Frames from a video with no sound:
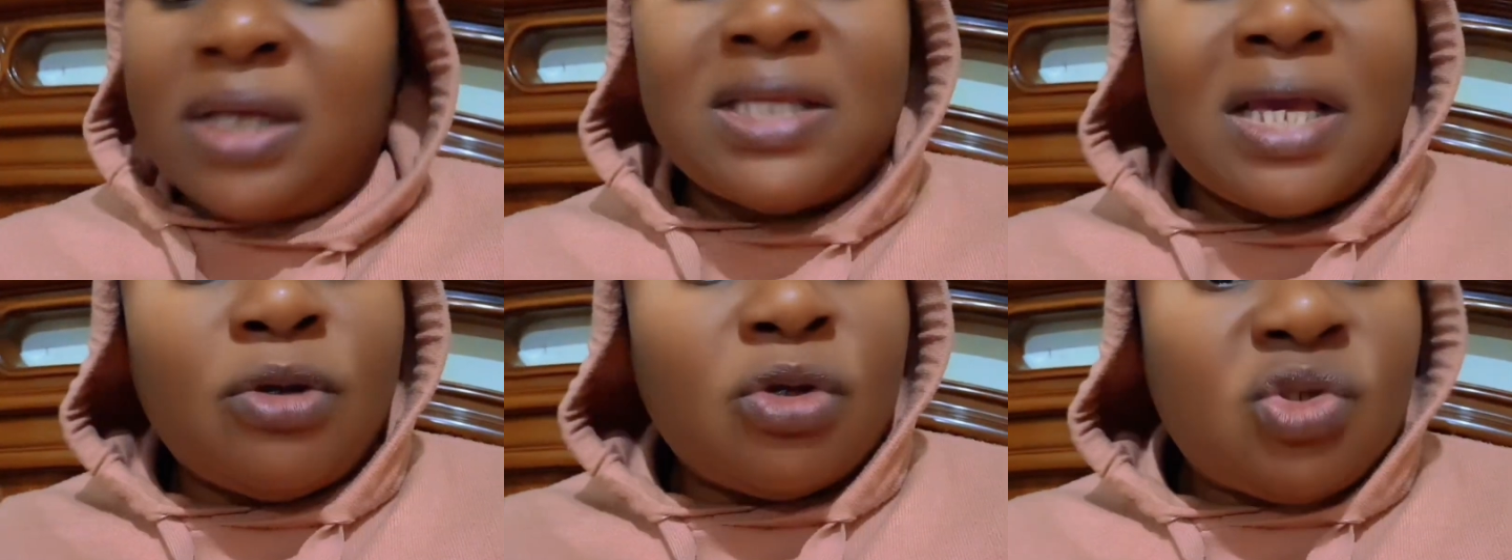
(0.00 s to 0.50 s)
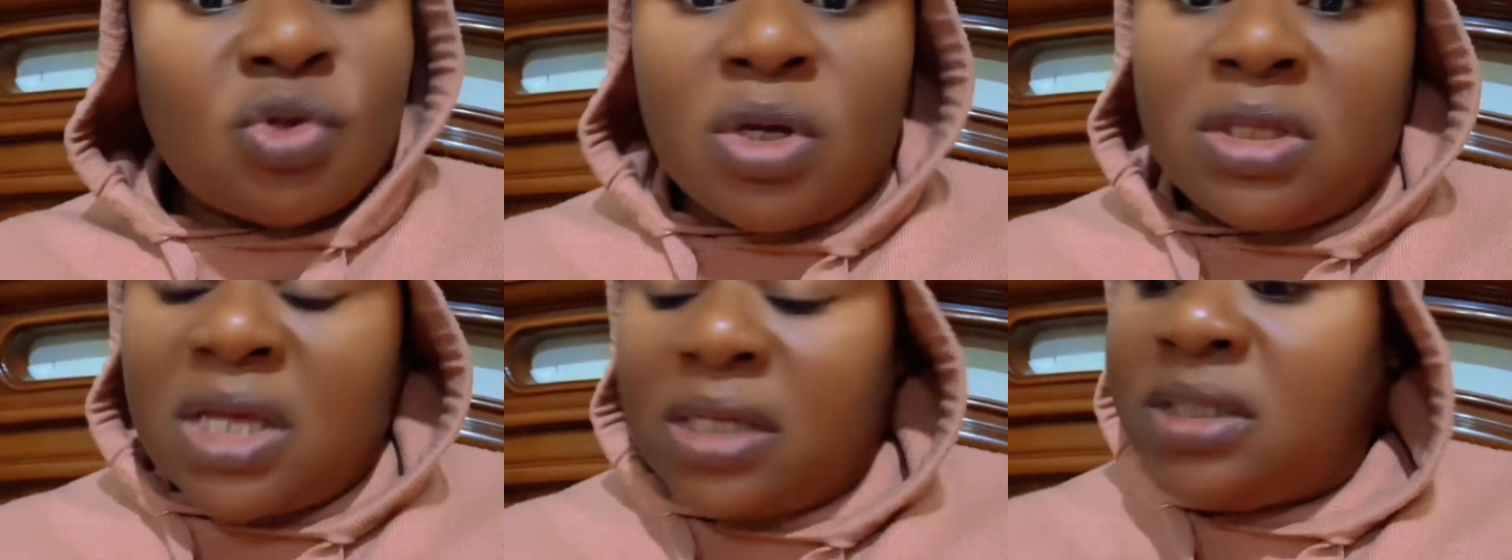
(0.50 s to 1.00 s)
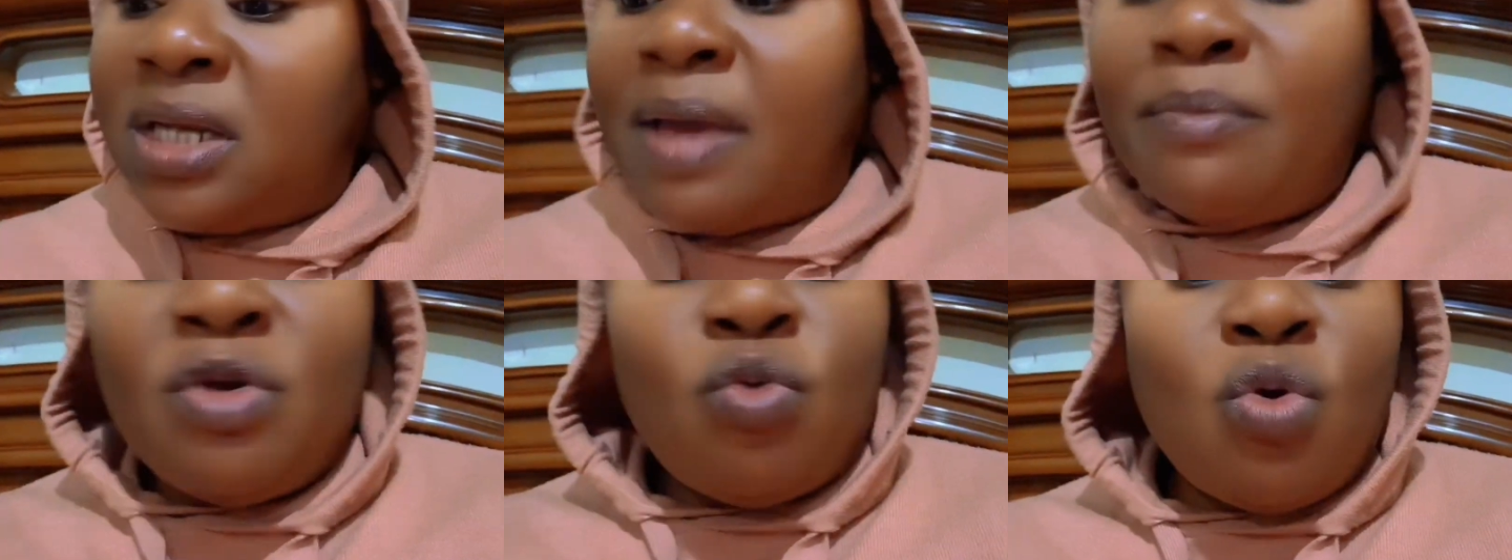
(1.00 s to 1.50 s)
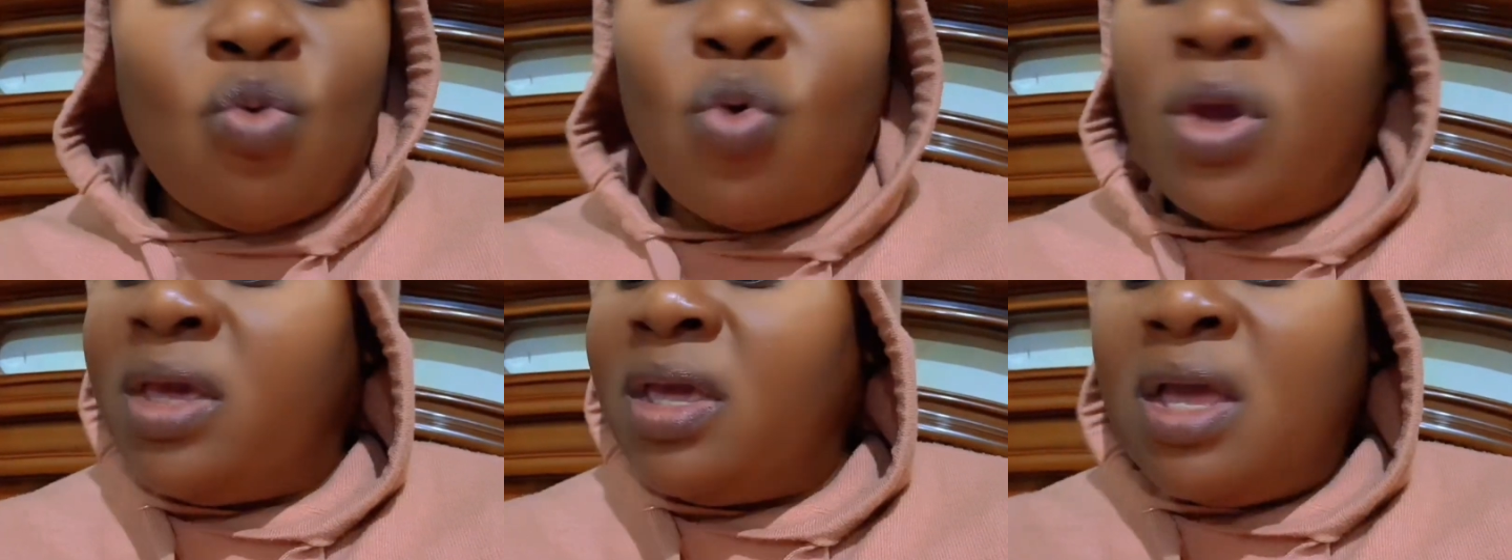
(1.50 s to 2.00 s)
As I just saw it now, so let me
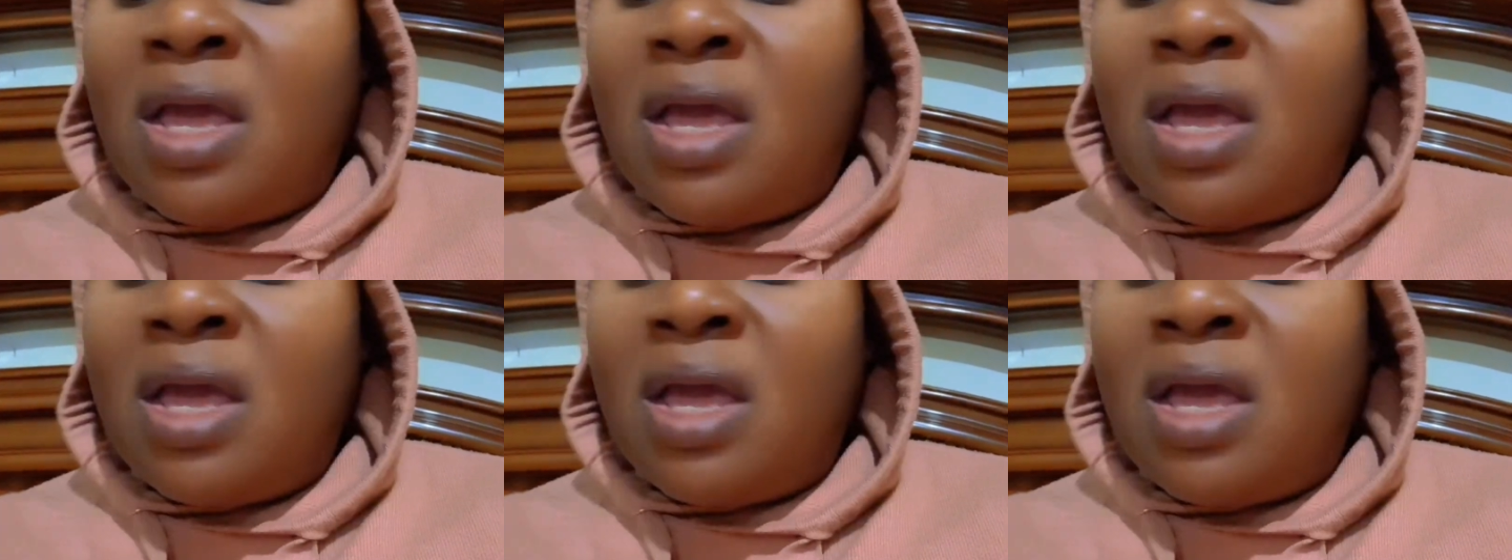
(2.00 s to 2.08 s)
quick.